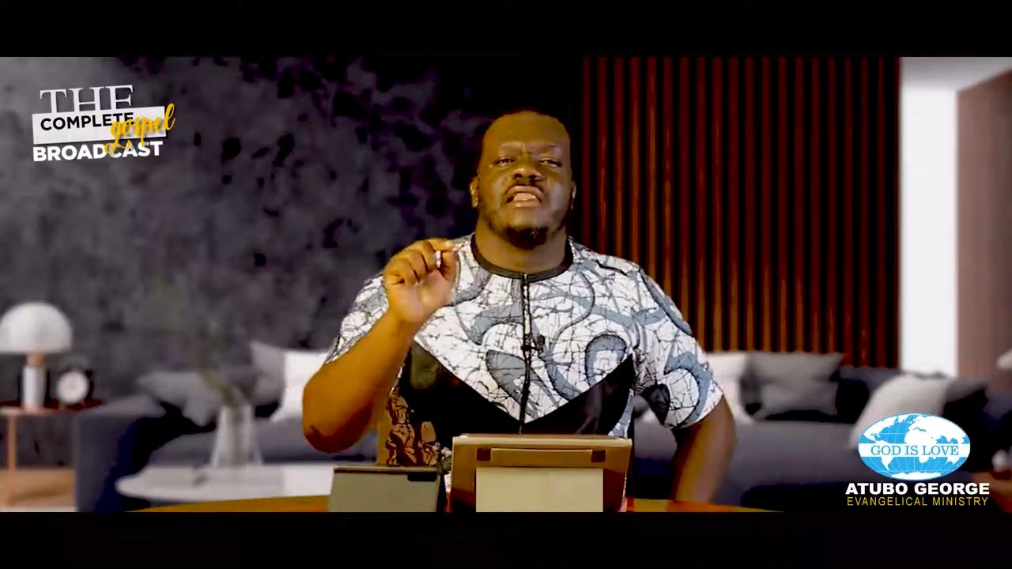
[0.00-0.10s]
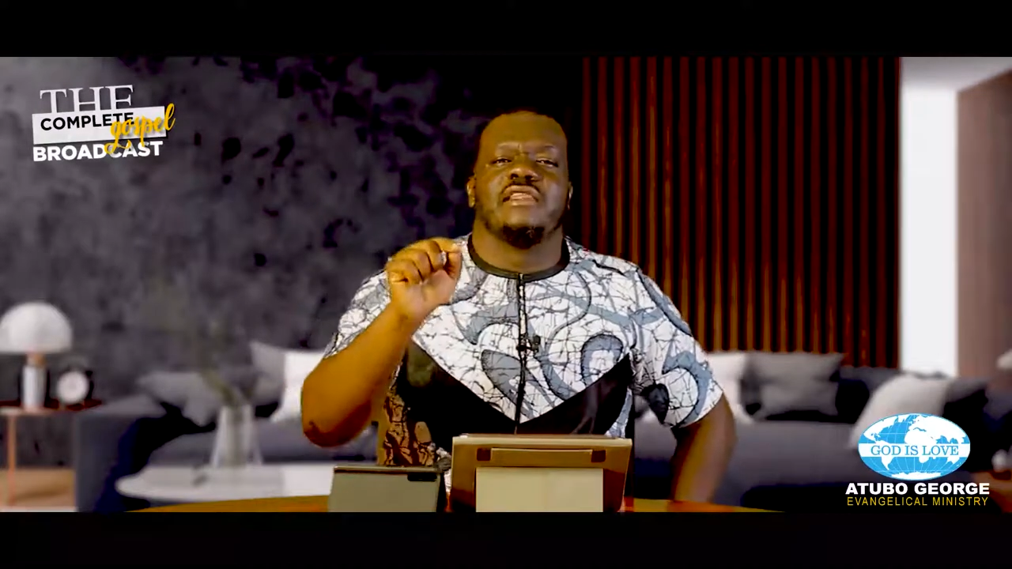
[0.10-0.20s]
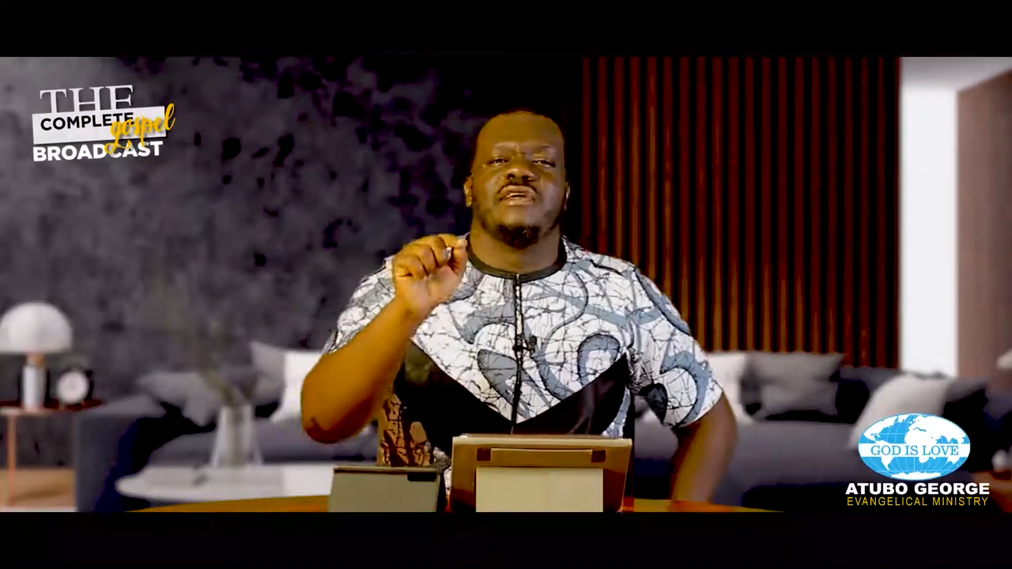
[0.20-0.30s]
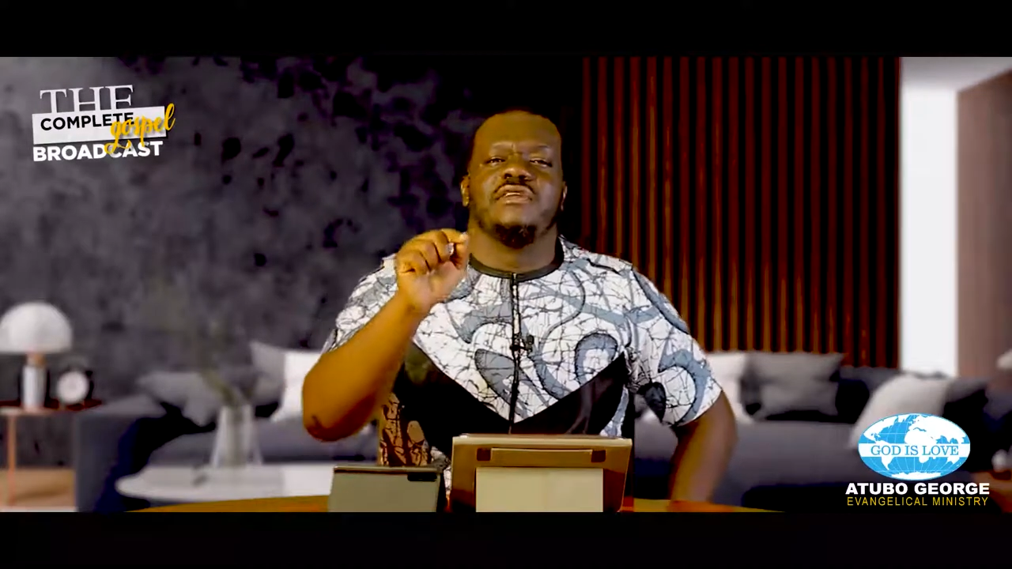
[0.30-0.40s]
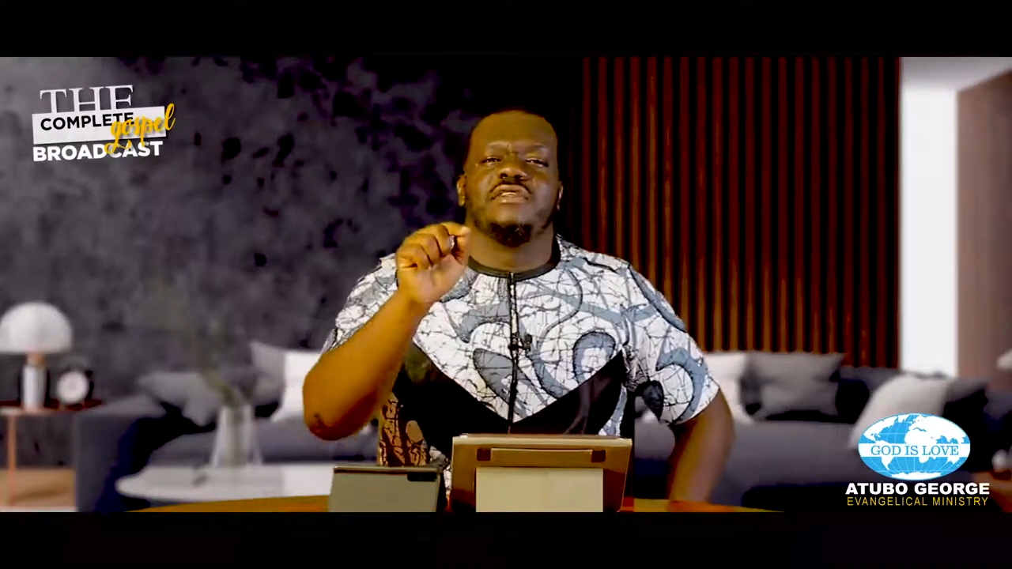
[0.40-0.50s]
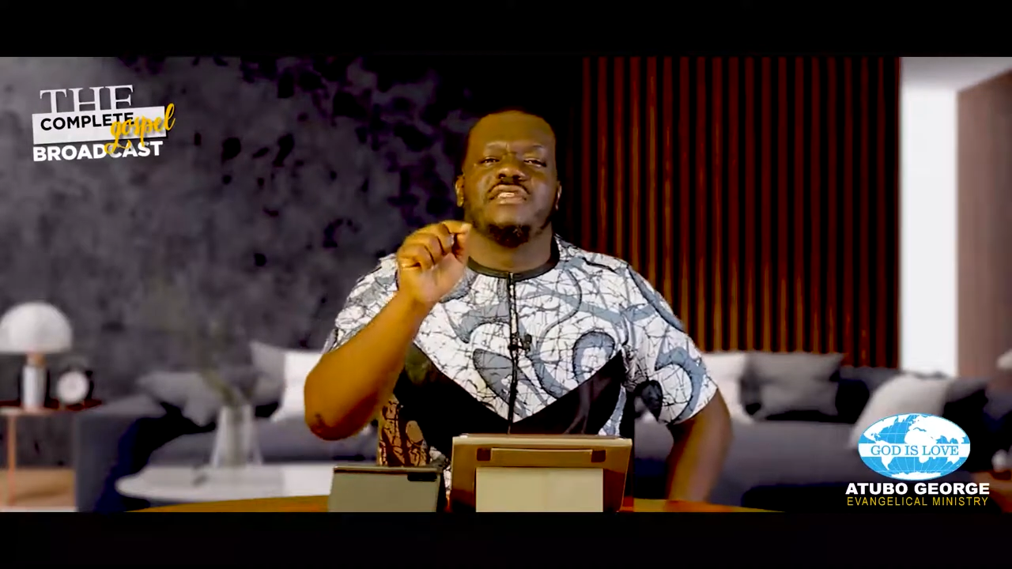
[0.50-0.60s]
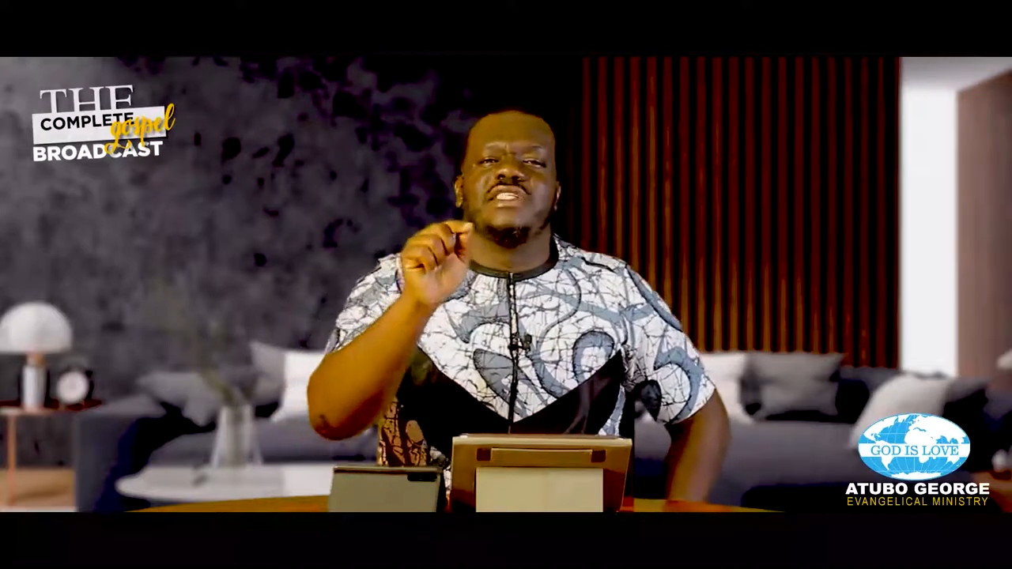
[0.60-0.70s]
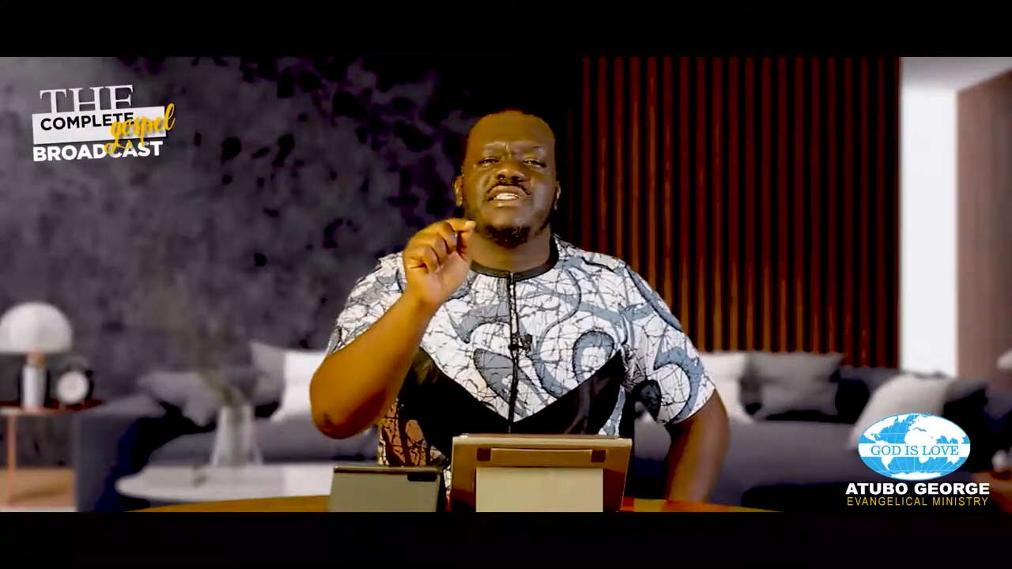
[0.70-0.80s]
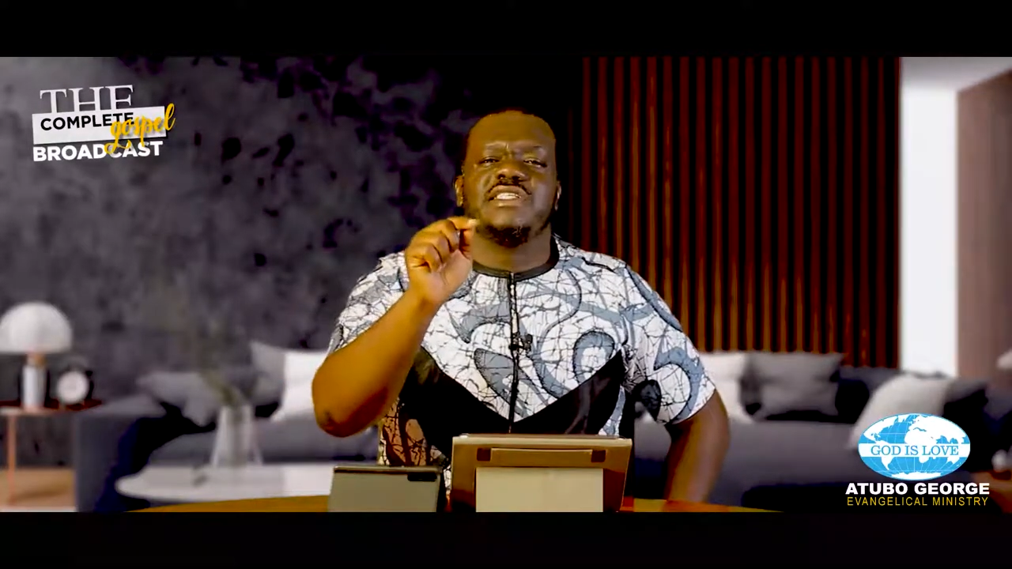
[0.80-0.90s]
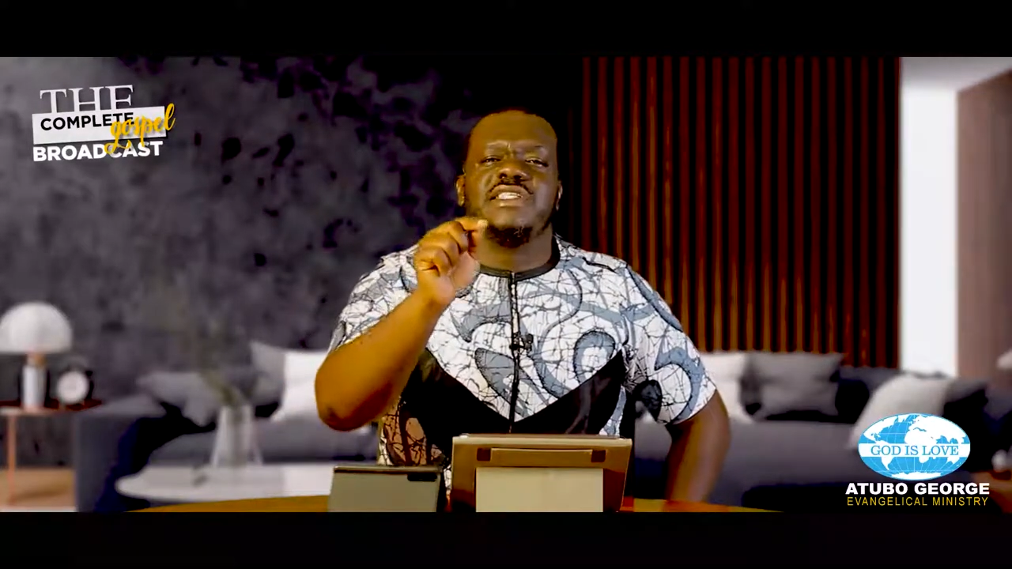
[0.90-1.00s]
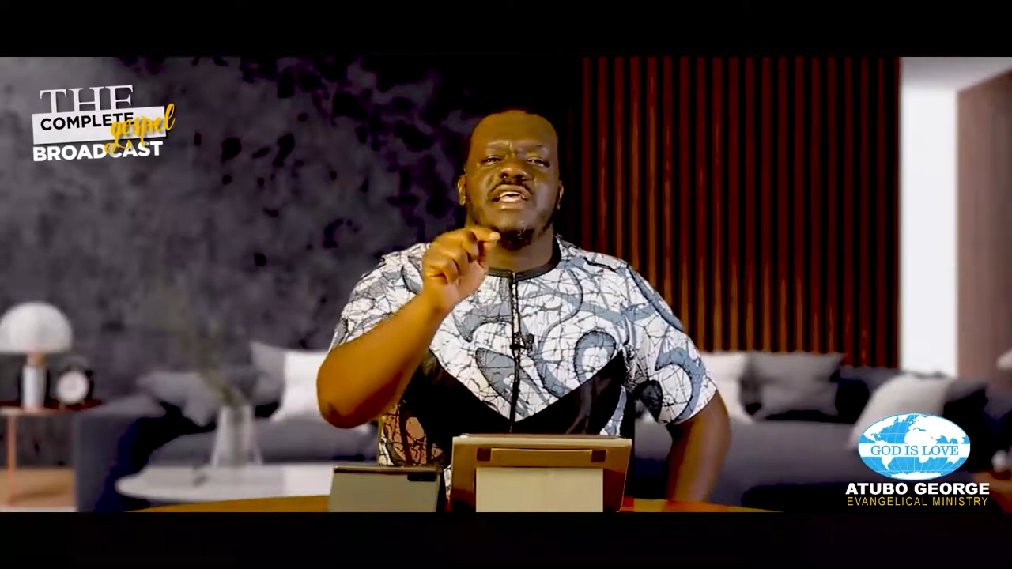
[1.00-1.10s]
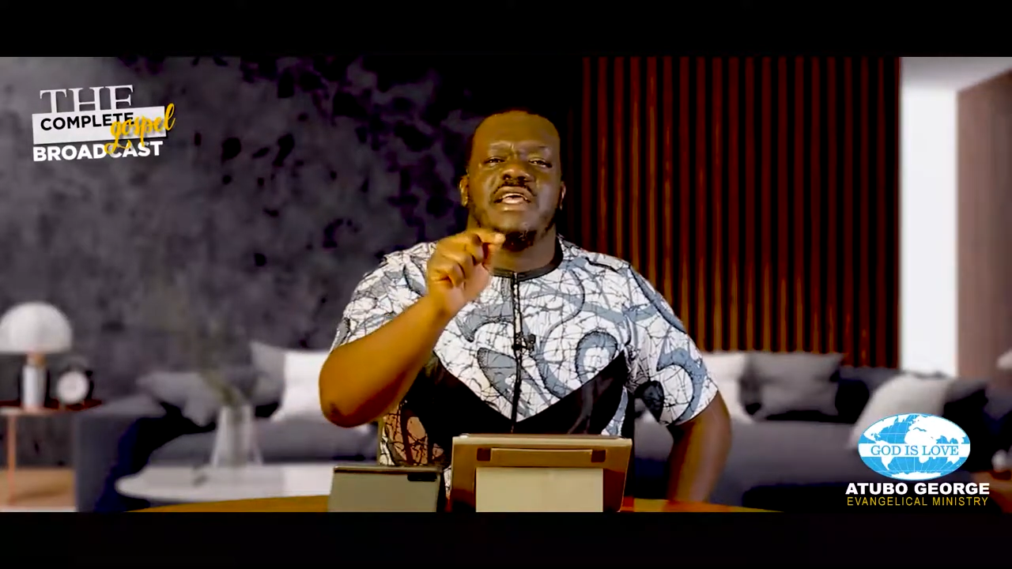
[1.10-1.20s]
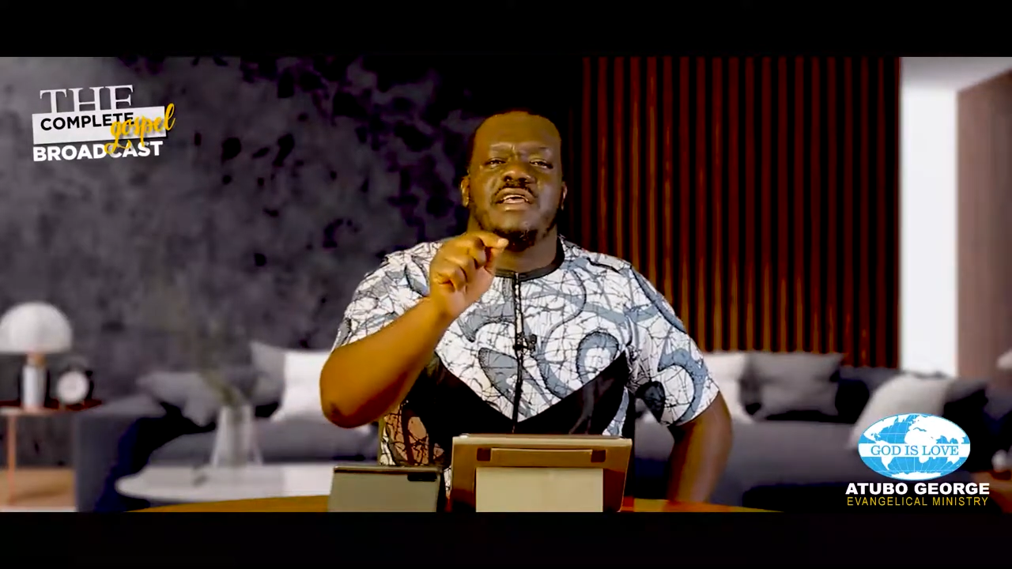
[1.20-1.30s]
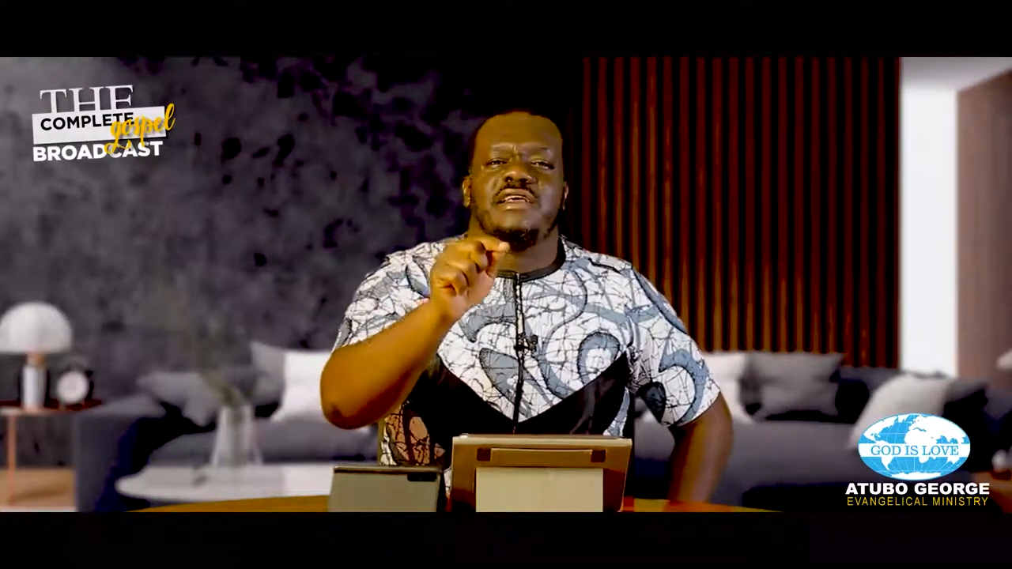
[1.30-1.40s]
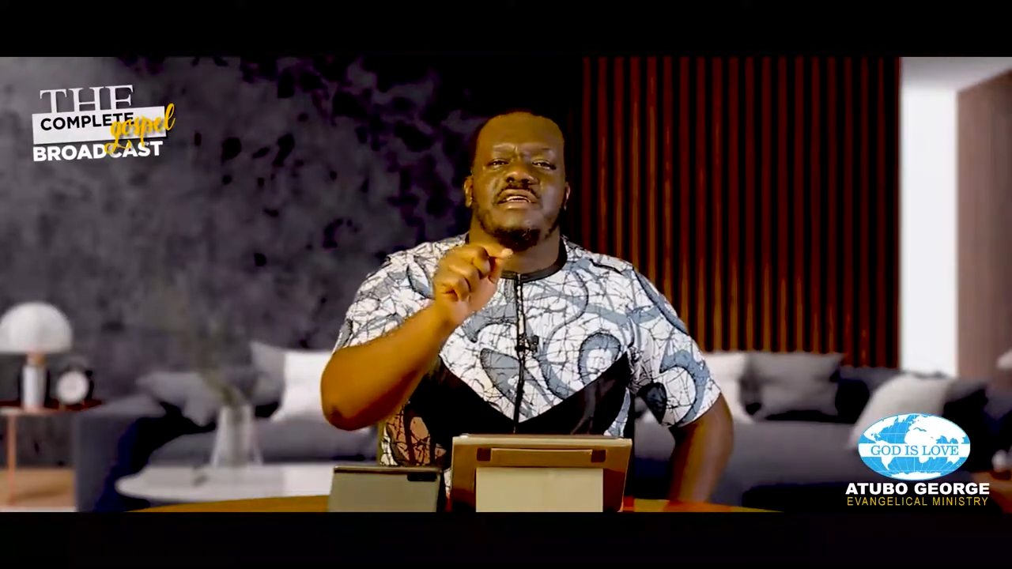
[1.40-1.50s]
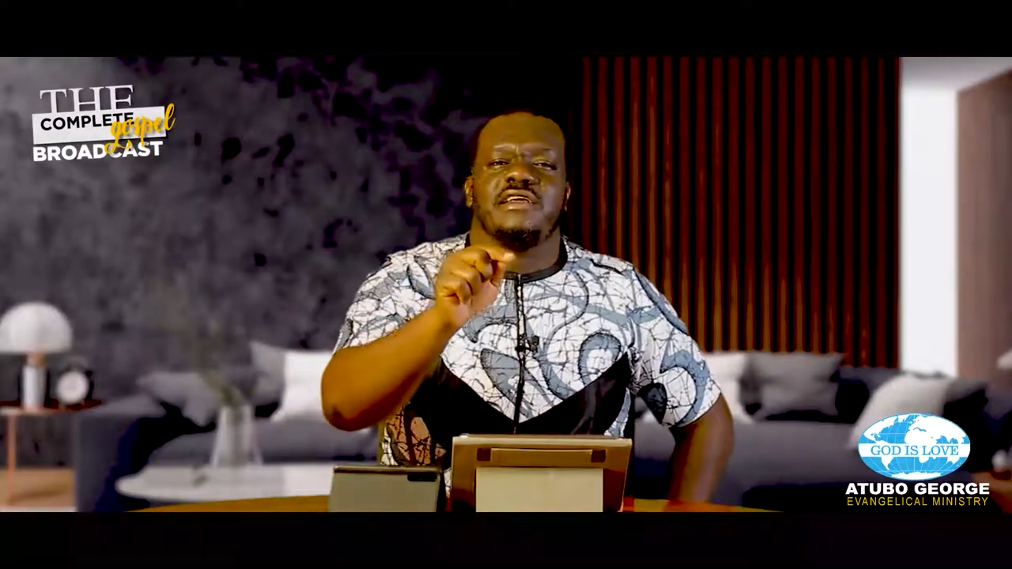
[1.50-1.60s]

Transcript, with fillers: the, on this day,